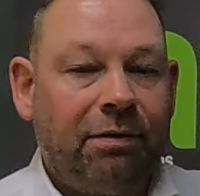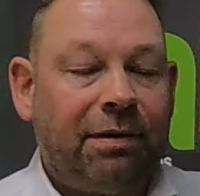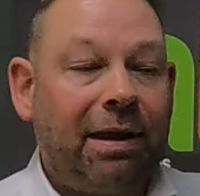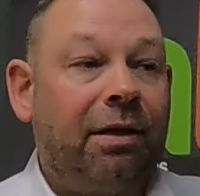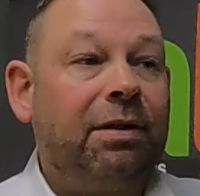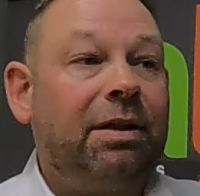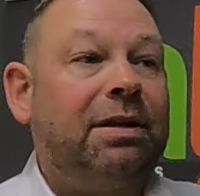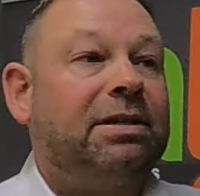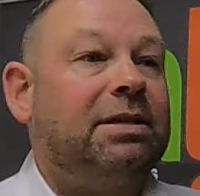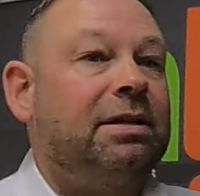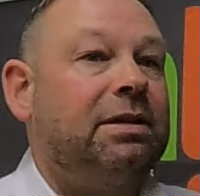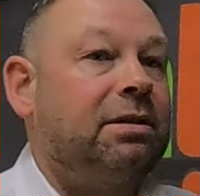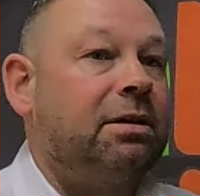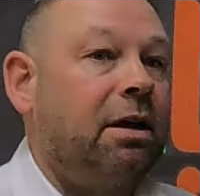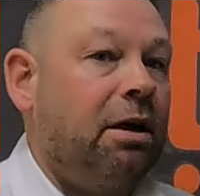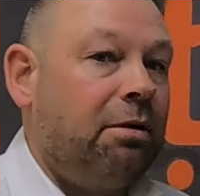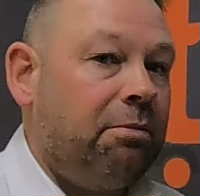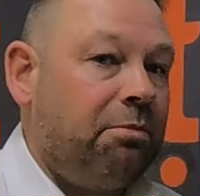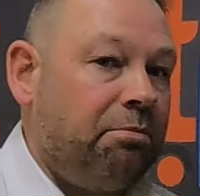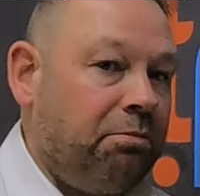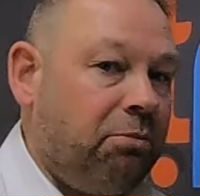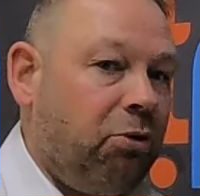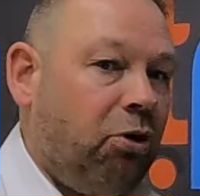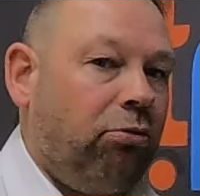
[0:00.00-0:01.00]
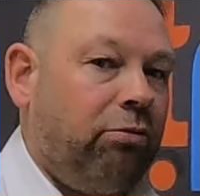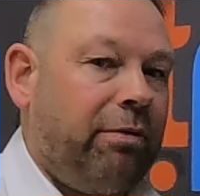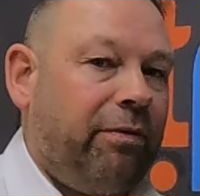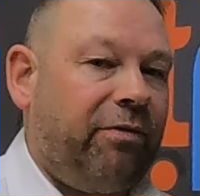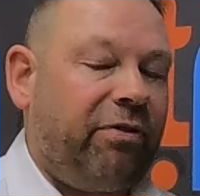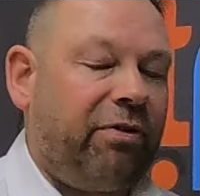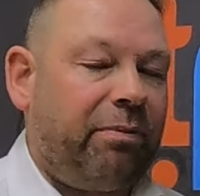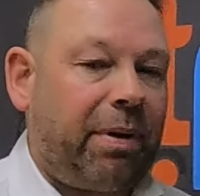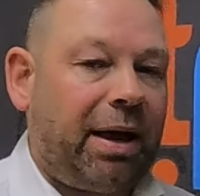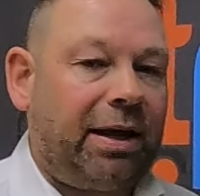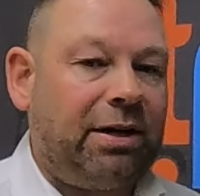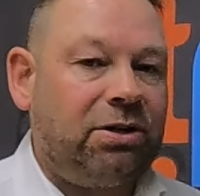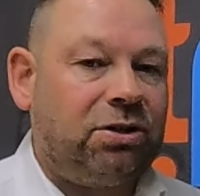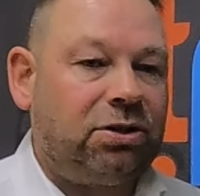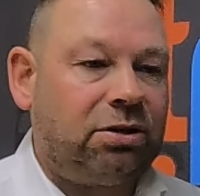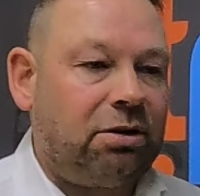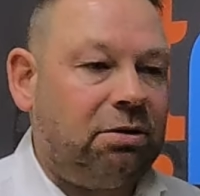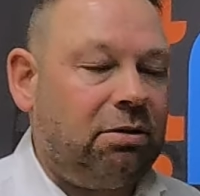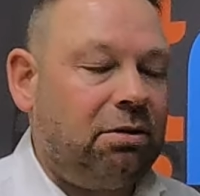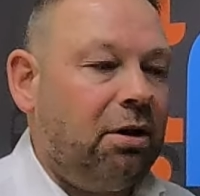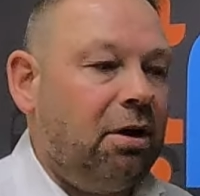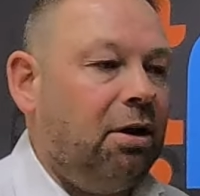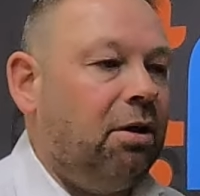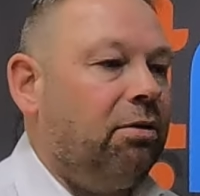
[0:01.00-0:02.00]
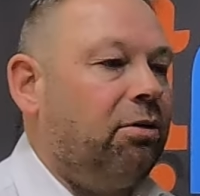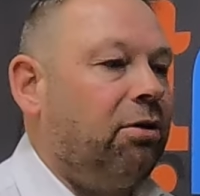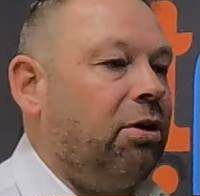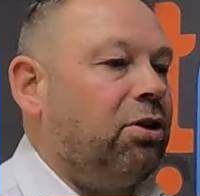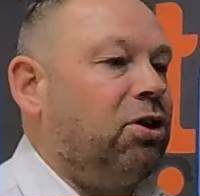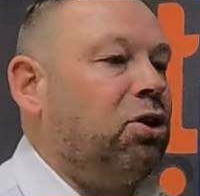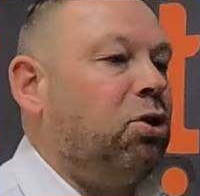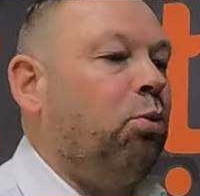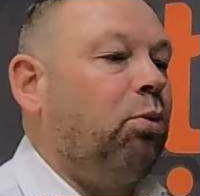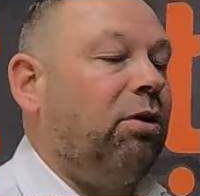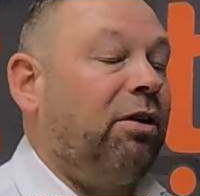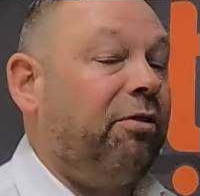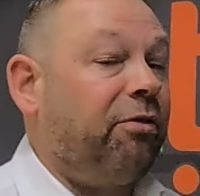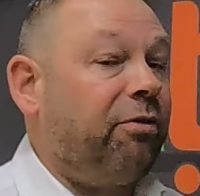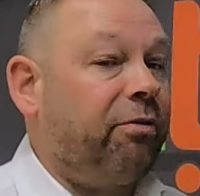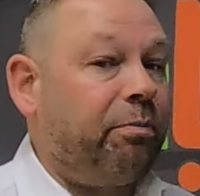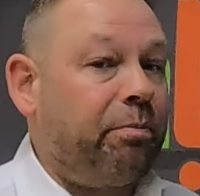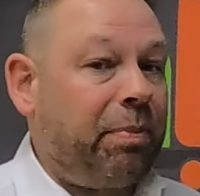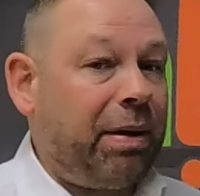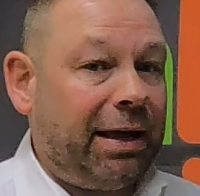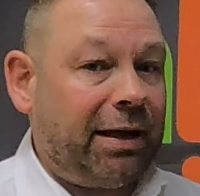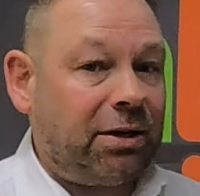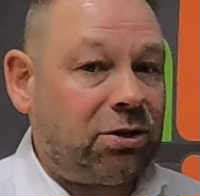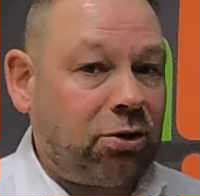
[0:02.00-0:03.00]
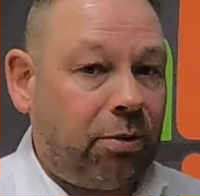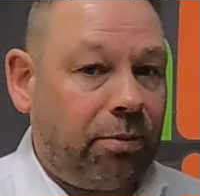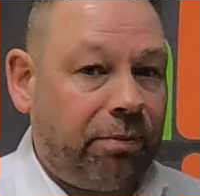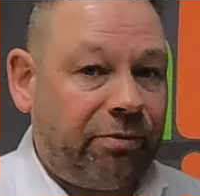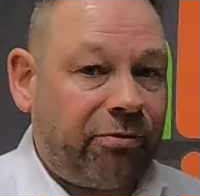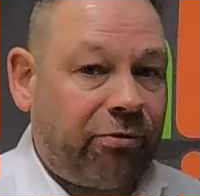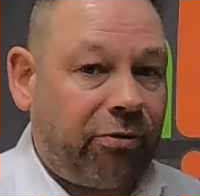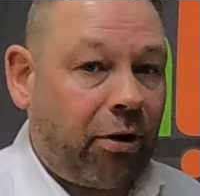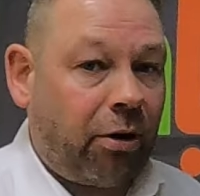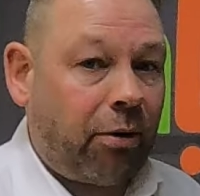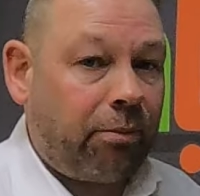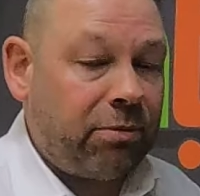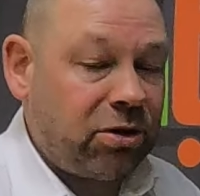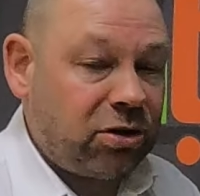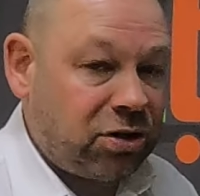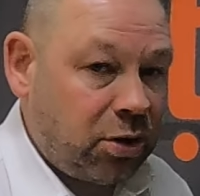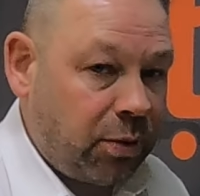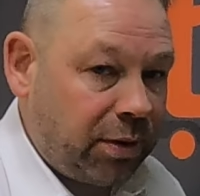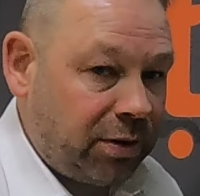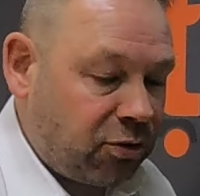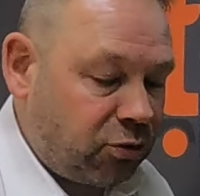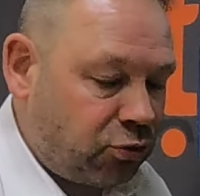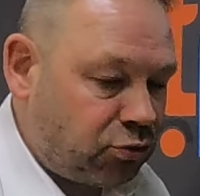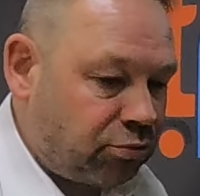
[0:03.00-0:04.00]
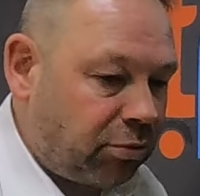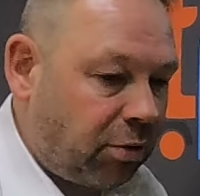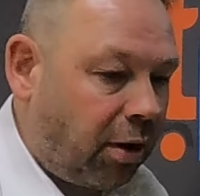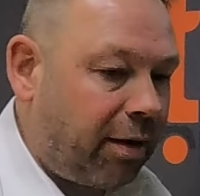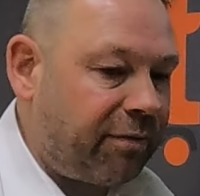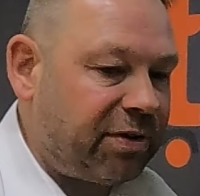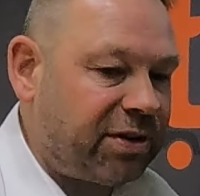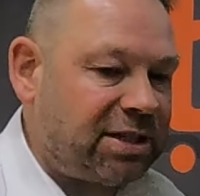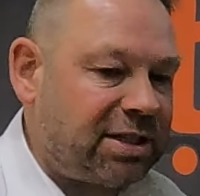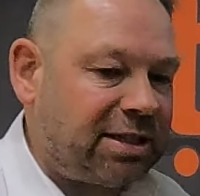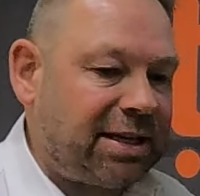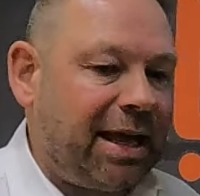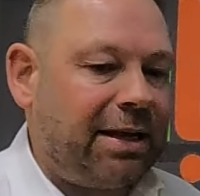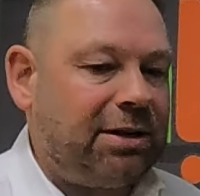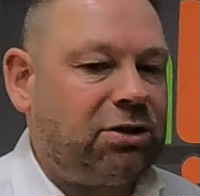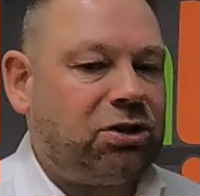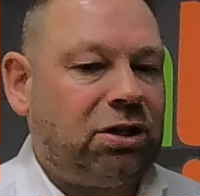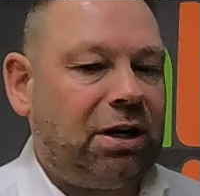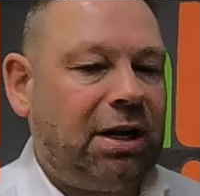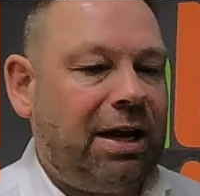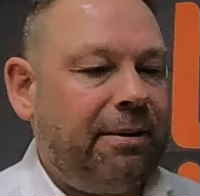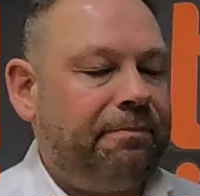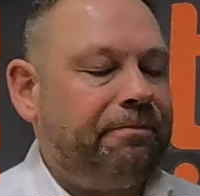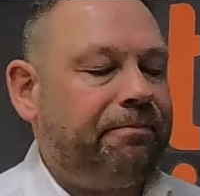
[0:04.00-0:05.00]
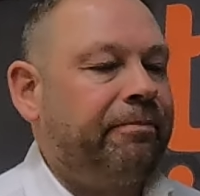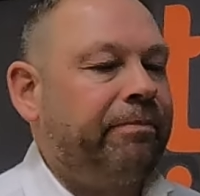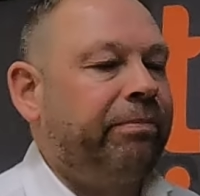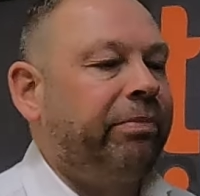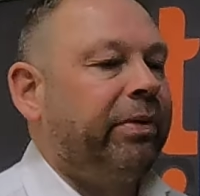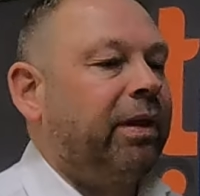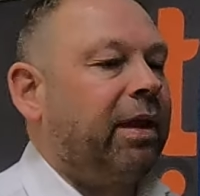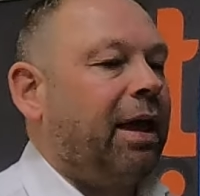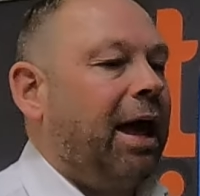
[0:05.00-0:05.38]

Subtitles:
Now this is more information that you will have picked up from doing the driver scheduling,